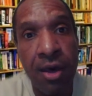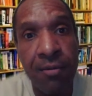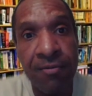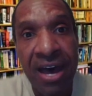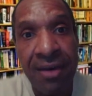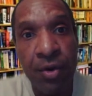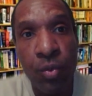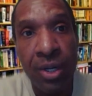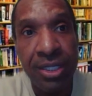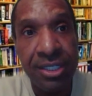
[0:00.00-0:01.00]
a
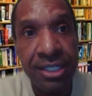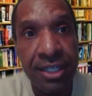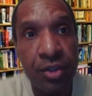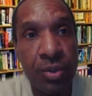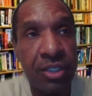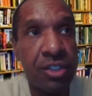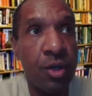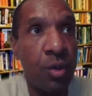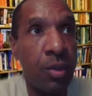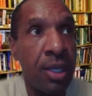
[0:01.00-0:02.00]

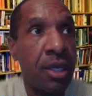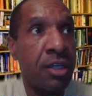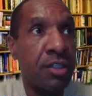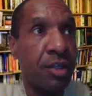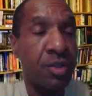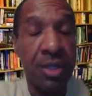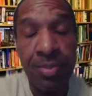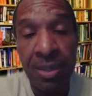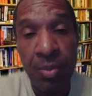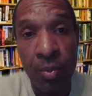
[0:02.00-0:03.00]
501c3. So some
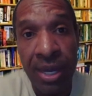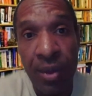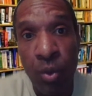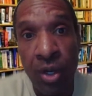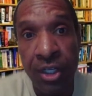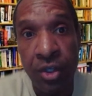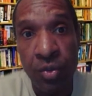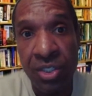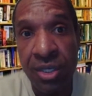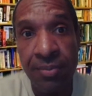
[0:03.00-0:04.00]
people may want to
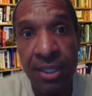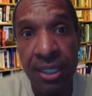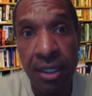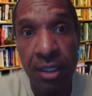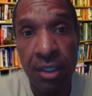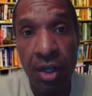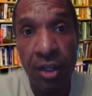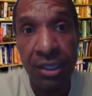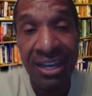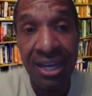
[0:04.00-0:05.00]
use something
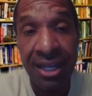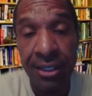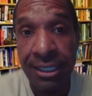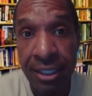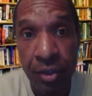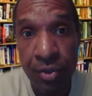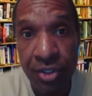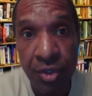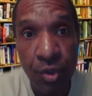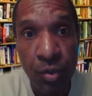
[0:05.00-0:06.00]
called
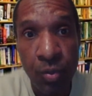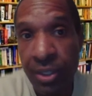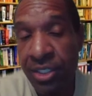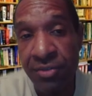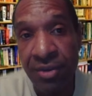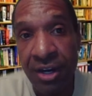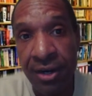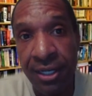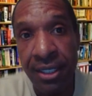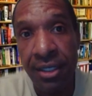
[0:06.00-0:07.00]
LegalZoom, which is
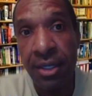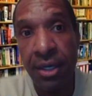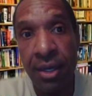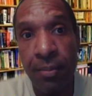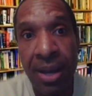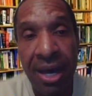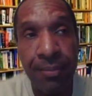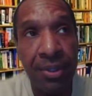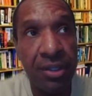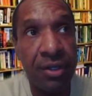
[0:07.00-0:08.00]
very
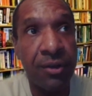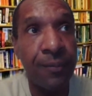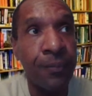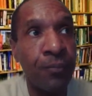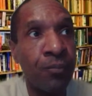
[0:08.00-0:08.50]
popular.